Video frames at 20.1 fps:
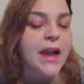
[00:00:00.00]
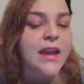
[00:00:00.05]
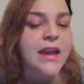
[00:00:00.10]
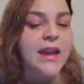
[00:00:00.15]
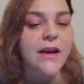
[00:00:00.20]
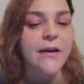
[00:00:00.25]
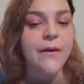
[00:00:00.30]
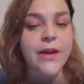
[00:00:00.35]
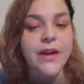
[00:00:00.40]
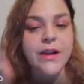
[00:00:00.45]
And
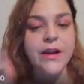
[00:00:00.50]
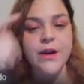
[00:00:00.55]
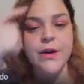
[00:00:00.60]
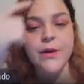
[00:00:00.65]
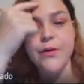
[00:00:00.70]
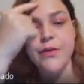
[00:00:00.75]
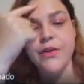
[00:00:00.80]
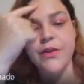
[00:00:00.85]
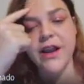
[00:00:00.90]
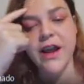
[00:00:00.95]
now I
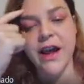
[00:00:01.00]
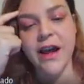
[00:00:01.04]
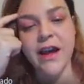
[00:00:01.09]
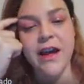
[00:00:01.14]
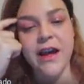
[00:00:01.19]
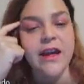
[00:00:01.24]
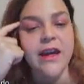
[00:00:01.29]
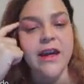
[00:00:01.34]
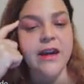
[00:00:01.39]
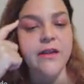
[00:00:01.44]
know that
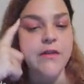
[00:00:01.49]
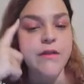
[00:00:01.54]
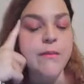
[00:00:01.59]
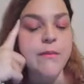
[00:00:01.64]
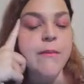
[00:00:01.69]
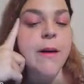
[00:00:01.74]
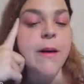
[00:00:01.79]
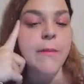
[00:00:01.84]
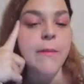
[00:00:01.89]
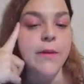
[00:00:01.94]
I
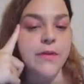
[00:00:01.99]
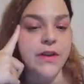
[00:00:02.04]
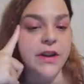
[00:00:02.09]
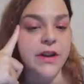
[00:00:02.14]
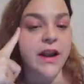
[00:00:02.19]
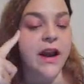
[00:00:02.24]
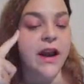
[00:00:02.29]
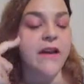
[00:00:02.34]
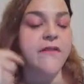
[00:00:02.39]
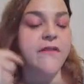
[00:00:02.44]
remember
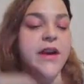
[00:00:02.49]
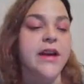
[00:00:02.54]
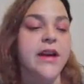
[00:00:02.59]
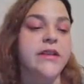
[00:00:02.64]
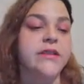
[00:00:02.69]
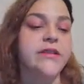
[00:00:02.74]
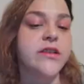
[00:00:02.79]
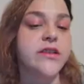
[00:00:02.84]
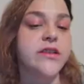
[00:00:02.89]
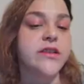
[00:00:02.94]
that I have
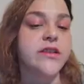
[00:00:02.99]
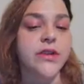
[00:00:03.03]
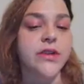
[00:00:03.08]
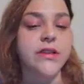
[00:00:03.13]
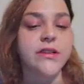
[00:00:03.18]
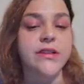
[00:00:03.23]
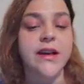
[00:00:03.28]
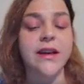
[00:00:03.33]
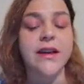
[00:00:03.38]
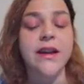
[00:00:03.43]
18
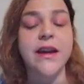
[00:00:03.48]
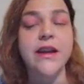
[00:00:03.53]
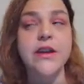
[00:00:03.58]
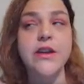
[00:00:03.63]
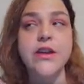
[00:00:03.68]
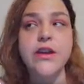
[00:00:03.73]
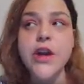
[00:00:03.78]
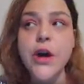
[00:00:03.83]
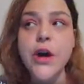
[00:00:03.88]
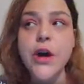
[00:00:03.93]
donuts, and I
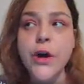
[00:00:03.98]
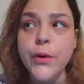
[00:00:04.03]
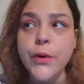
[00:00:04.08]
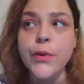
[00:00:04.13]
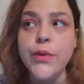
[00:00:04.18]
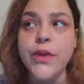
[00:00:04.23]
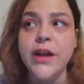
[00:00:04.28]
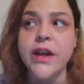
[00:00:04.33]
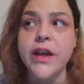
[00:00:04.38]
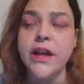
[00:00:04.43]

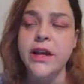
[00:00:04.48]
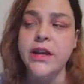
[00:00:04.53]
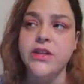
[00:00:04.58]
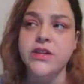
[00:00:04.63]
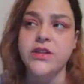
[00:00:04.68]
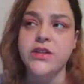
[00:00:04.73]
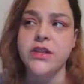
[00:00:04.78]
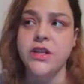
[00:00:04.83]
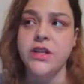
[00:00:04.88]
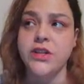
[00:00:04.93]
know that
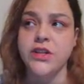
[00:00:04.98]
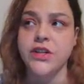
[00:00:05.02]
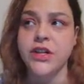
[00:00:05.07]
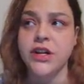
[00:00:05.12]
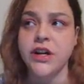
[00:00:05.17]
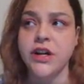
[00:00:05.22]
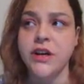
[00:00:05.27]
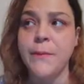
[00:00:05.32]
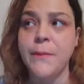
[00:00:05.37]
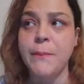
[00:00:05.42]
each
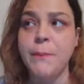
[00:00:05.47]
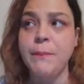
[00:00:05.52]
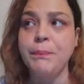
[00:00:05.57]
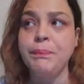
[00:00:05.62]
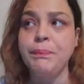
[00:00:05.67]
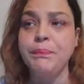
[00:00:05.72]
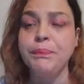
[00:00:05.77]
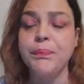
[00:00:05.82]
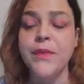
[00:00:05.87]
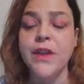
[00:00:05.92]
teacher,
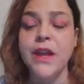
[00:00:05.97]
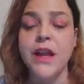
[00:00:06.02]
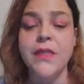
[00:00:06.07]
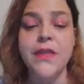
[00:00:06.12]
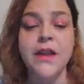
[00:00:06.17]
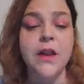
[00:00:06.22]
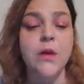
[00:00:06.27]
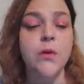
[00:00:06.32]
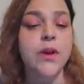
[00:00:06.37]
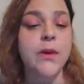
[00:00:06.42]

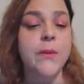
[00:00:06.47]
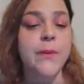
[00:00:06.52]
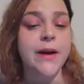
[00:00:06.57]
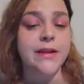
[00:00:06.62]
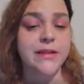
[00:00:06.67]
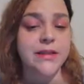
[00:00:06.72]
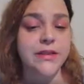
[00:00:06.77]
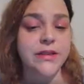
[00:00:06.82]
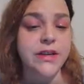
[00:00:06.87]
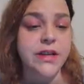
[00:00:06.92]
that I want to
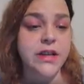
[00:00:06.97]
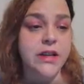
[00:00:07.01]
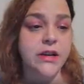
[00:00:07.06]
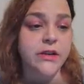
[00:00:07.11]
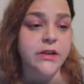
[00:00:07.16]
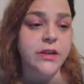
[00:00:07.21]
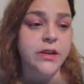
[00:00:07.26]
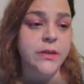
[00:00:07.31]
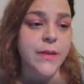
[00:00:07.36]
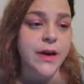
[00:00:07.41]
pass out an
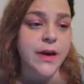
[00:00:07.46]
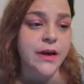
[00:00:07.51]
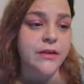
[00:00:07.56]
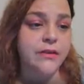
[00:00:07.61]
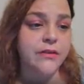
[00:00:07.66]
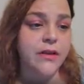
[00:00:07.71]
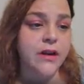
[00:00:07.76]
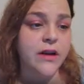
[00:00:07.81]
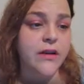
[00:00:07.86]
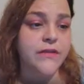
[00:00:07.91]
equal
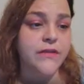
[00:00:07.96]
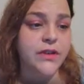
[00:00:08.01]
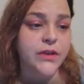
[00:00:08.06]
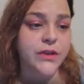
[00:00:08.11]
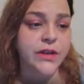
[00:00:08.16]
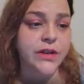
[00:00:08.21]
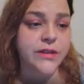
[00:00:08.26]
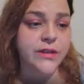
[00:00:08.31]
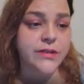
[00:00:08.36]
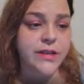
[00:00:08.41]
amount of
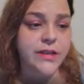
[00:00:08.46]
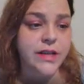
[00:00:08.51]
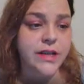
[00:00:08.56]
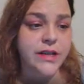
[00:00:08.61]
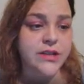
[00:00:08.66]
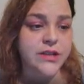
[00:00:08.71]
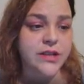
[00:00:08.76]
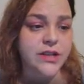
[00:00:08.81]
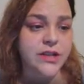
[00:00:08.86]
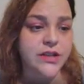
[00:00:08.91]
donuts to
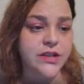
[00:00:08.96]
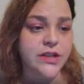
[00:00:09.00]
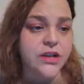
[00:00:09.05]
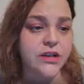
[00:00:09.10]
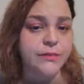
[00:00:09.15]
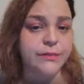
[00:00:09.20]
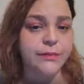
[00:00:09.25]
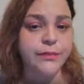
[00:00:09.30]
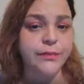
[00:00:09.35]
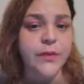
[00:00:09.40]
each
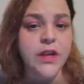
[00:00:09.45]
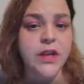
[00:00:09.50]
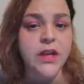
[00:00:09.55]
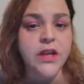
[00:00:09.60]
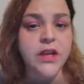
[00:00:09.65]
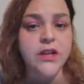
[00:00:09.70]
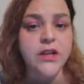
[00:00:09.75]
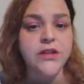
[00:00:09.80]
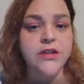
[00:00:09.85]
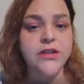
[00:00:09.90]
teacher.
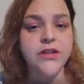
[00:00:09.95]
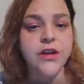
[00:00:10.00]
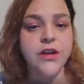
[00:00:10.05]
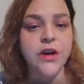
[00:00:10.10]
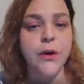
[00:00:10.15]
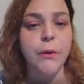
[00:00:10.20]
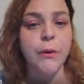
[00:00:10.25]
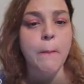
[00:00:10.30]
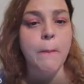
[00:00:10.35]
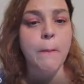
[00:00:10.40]

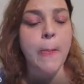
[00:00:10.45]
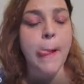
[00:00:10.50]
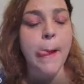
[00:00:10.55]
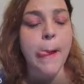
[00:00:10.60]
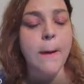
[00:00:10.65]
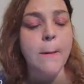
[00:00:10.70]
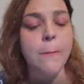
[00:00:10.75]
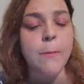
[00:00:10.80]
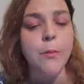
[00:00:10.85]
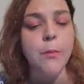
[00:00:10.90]
So
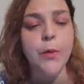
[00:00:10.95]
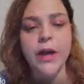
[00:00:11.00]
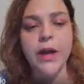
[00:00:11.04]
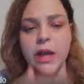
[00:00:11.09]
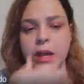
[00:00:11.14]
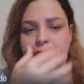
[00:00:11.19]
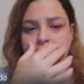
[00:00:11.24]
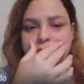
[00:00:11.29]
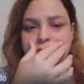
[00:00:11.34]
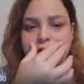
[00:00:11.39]

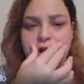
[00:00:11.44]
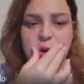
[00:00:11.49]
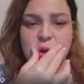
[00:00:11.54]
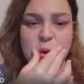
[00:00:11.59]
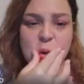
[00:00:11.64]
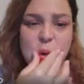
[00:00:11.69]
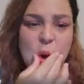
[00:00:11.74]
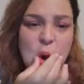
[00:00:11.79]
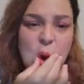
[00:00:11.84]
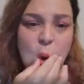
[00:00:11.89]
what can I
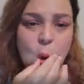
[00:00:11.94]
do?